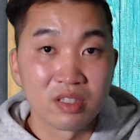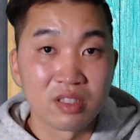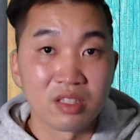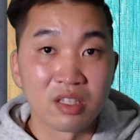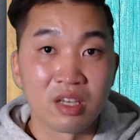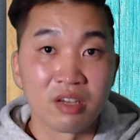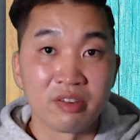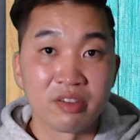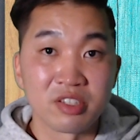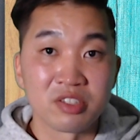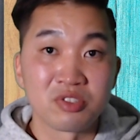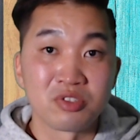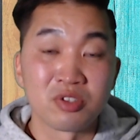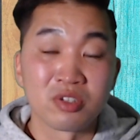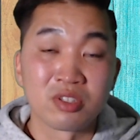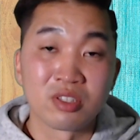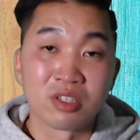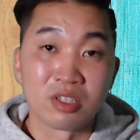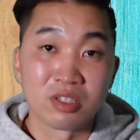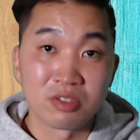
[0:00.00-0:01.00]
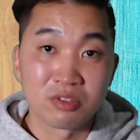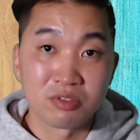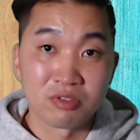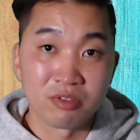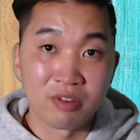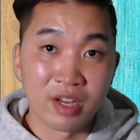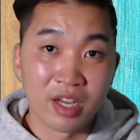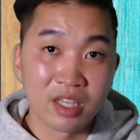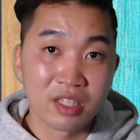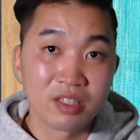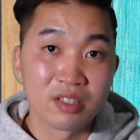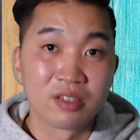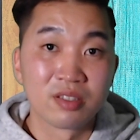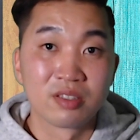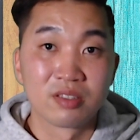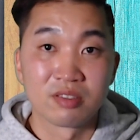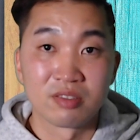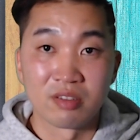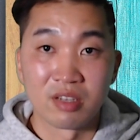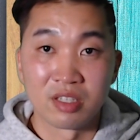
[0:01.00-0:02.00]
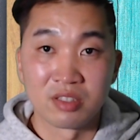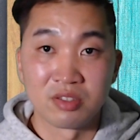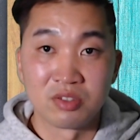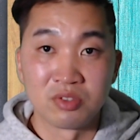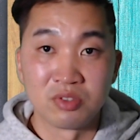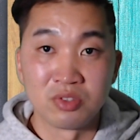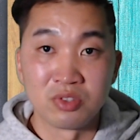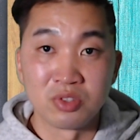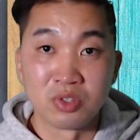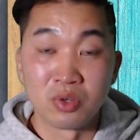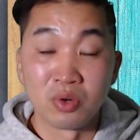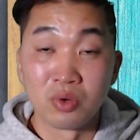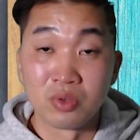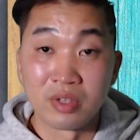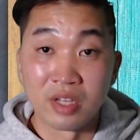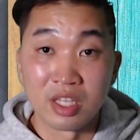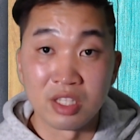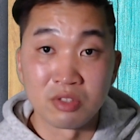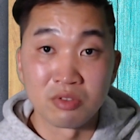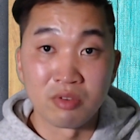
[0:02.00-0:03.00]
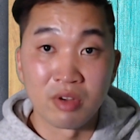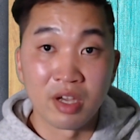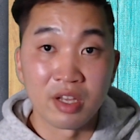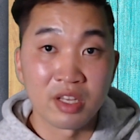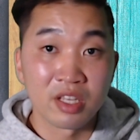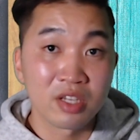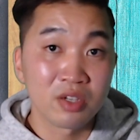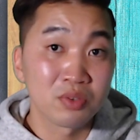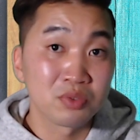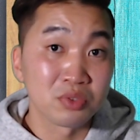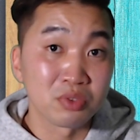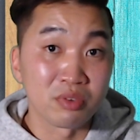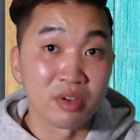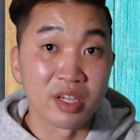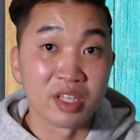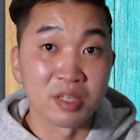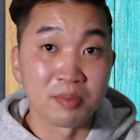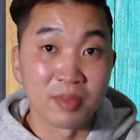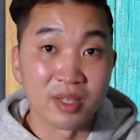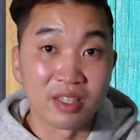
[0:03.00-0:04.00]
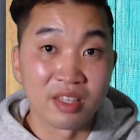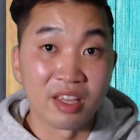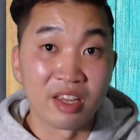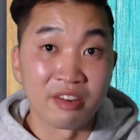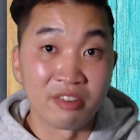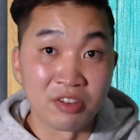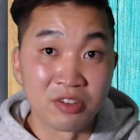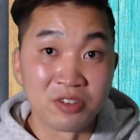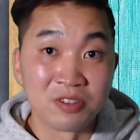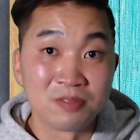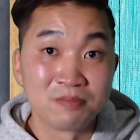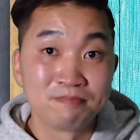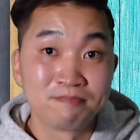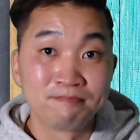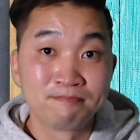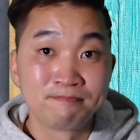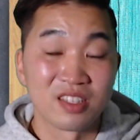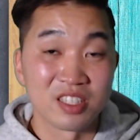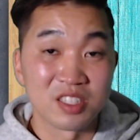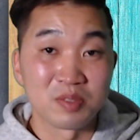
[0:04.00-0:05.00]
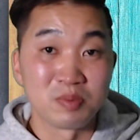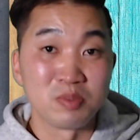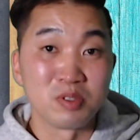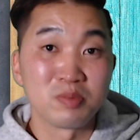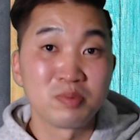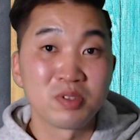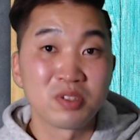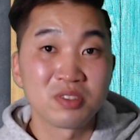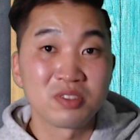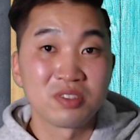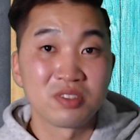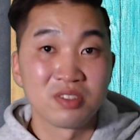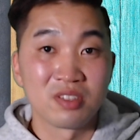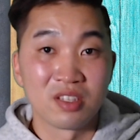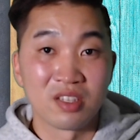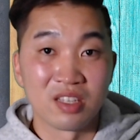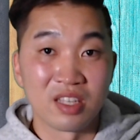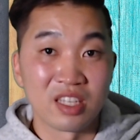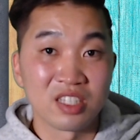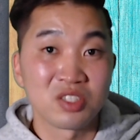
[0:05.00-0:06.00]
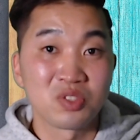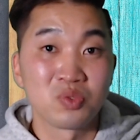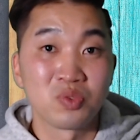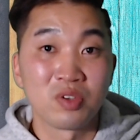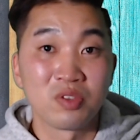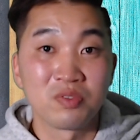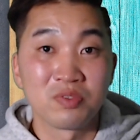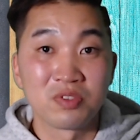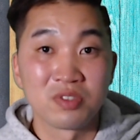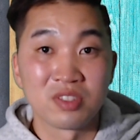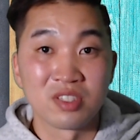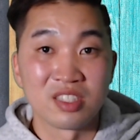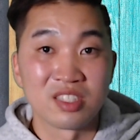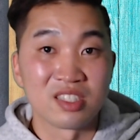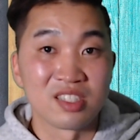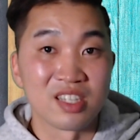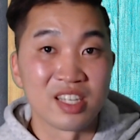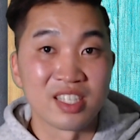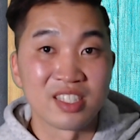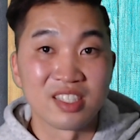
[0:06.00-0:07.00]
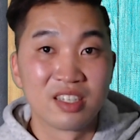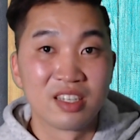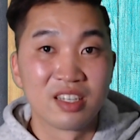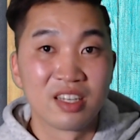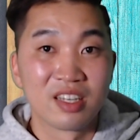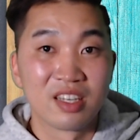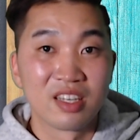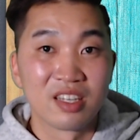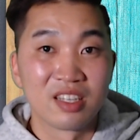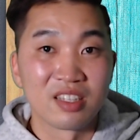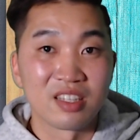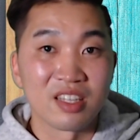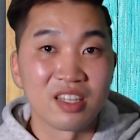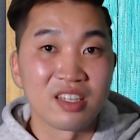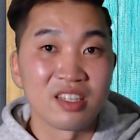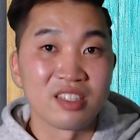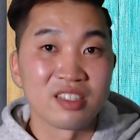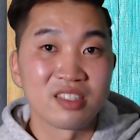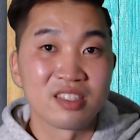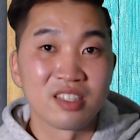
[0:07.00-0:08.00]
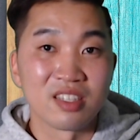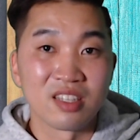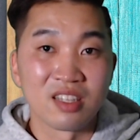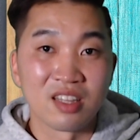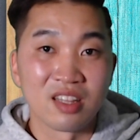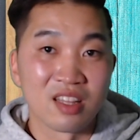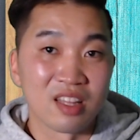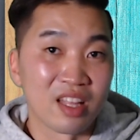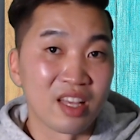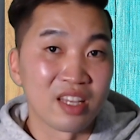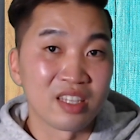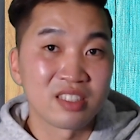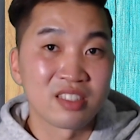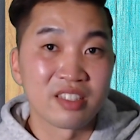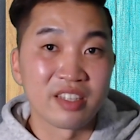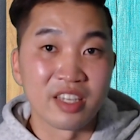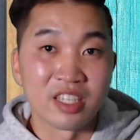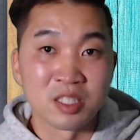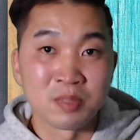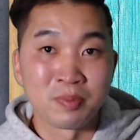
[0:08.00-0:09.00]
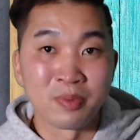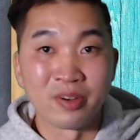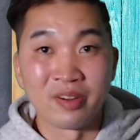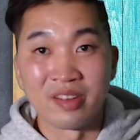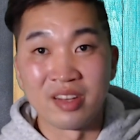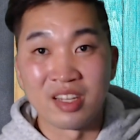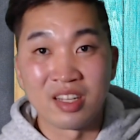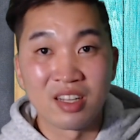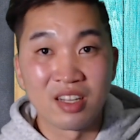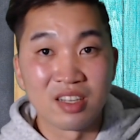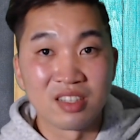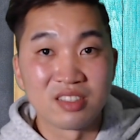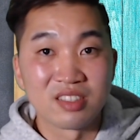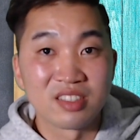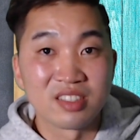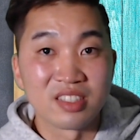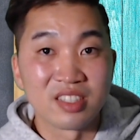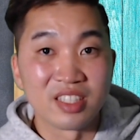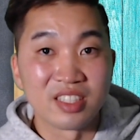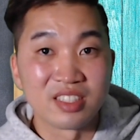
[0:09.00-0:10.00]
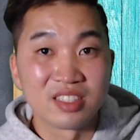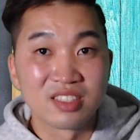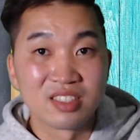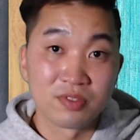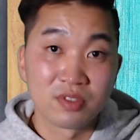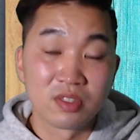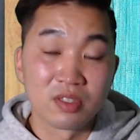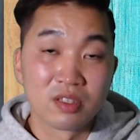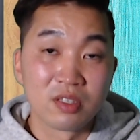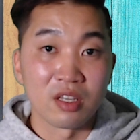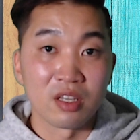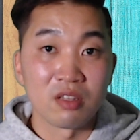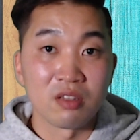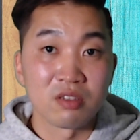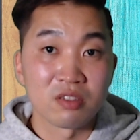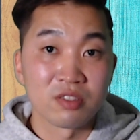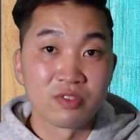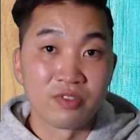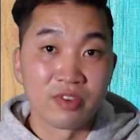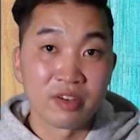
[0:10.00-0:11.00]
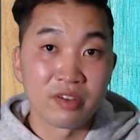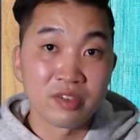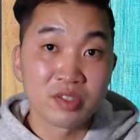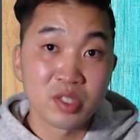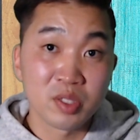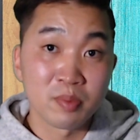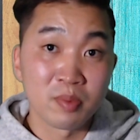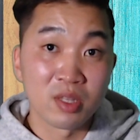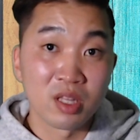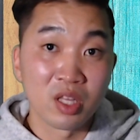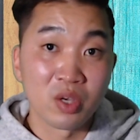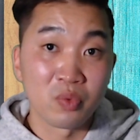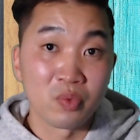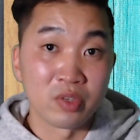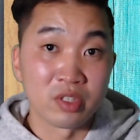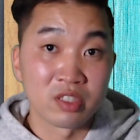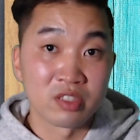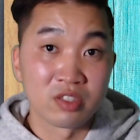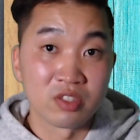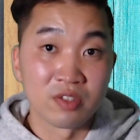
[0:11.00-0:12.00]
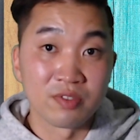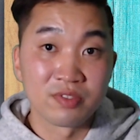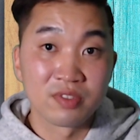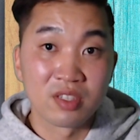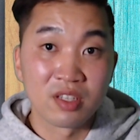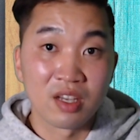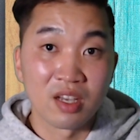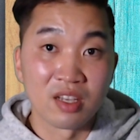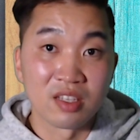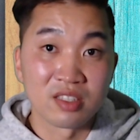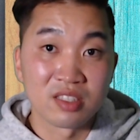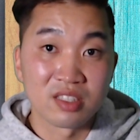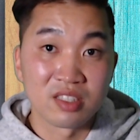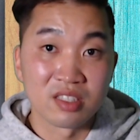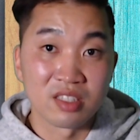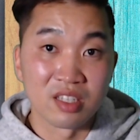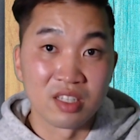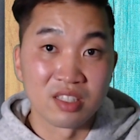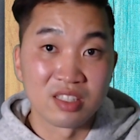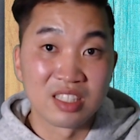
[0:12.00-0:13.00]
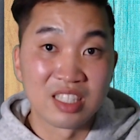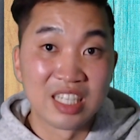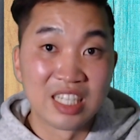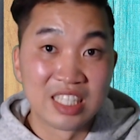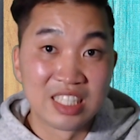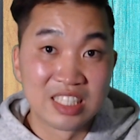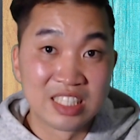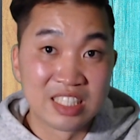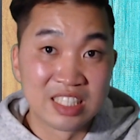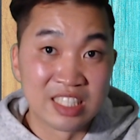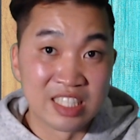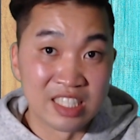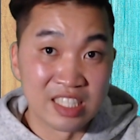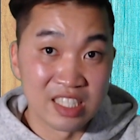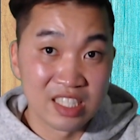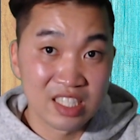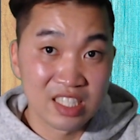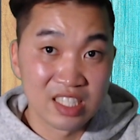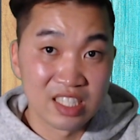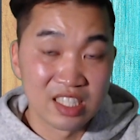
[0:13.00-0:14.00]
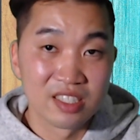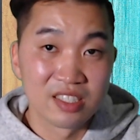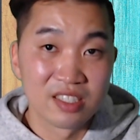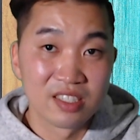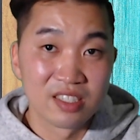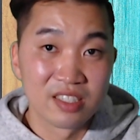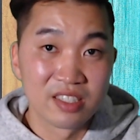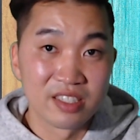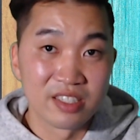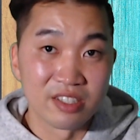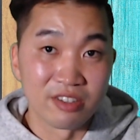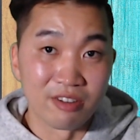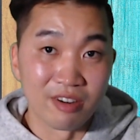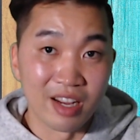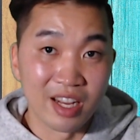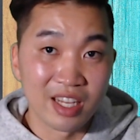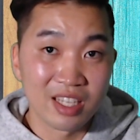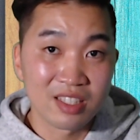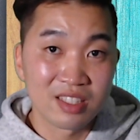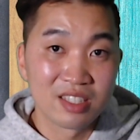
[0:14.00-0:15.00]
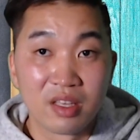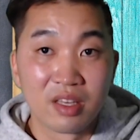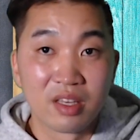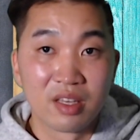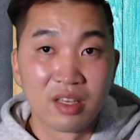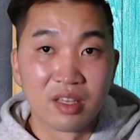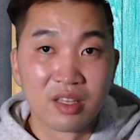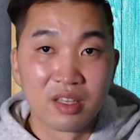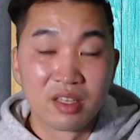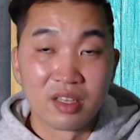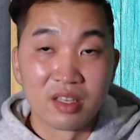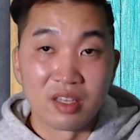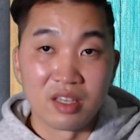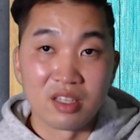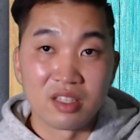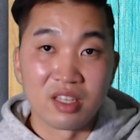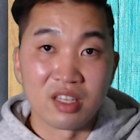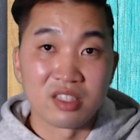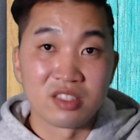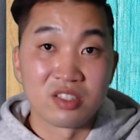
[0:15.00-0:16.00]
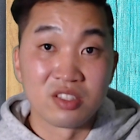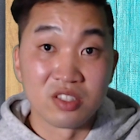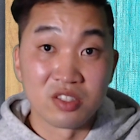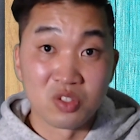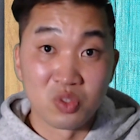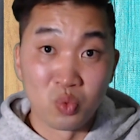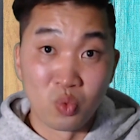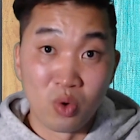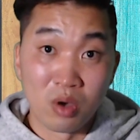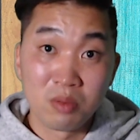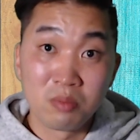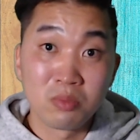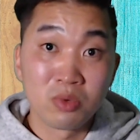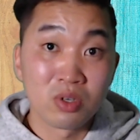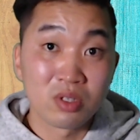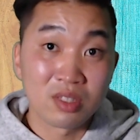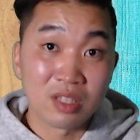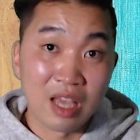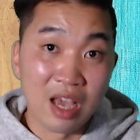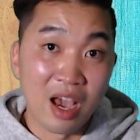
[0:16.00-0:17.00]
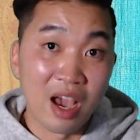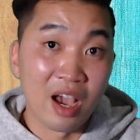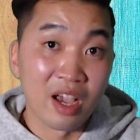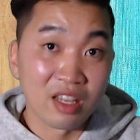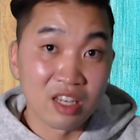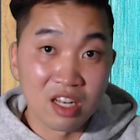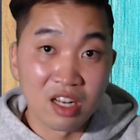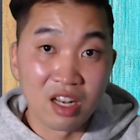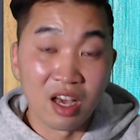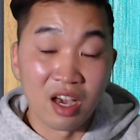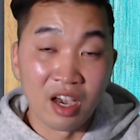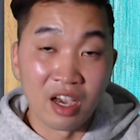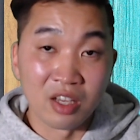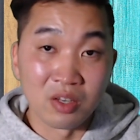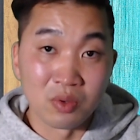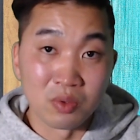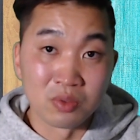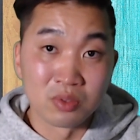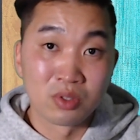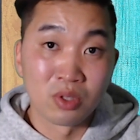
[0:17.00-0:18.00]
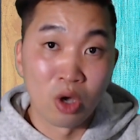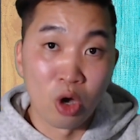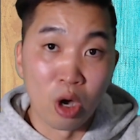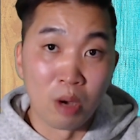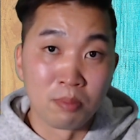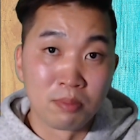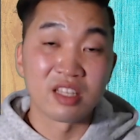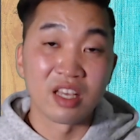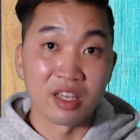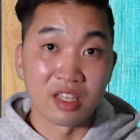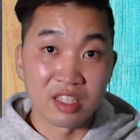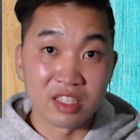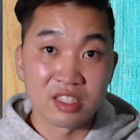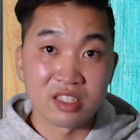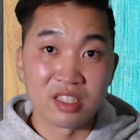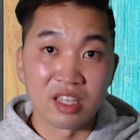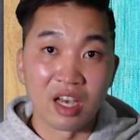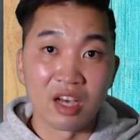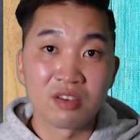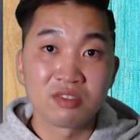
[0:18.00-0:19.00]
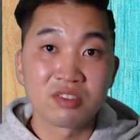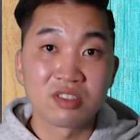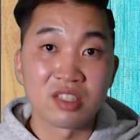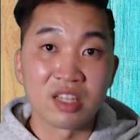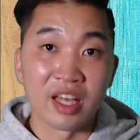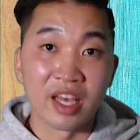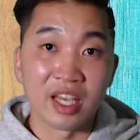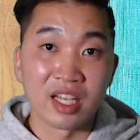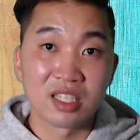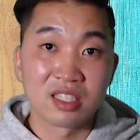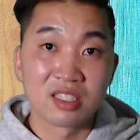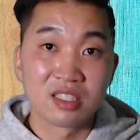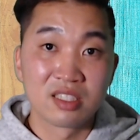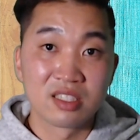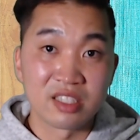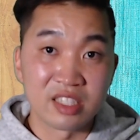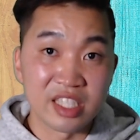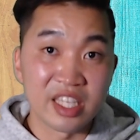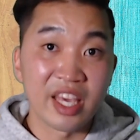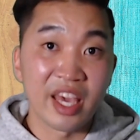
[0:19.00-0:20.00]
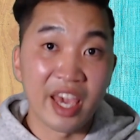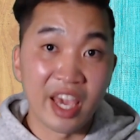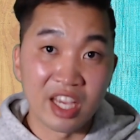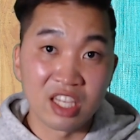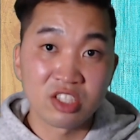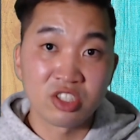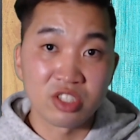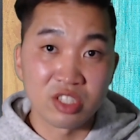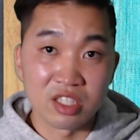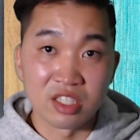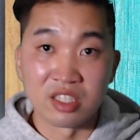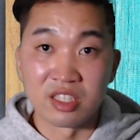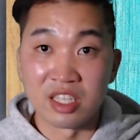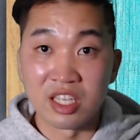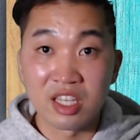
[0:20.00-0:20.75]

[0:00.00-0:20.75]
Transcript: Now it is your turn to write. Try to do your own handwriting on the writing material. Let's move on to the last one for this lesson. That is the last aspirated consonant. It looks very similar with soft consonant T, right? It has just one more tiny line on top, and it sounds like CH in